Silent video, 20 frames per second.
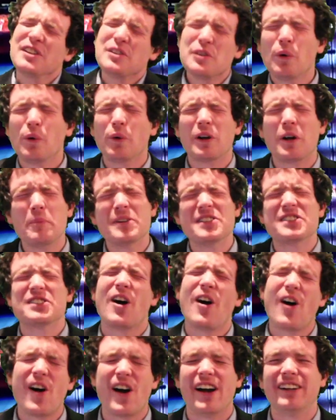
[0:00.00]
you don't come into
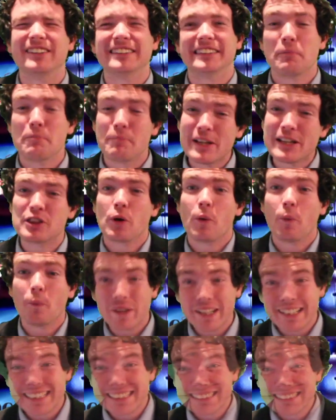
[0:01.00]
our house and beat the
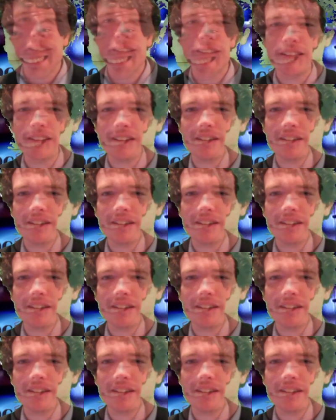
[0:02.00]
whiz.